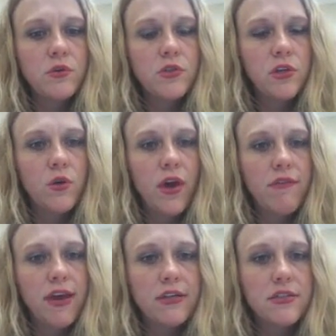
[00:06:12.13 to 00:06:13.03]
so you'll
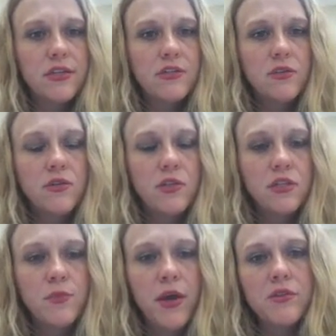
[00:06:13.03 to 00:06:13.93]
have access to
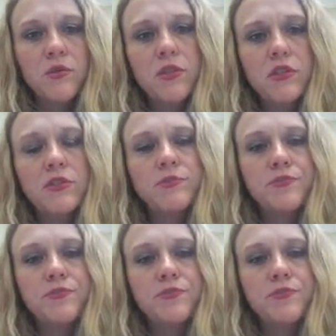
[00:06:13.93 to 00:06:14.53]
these passwords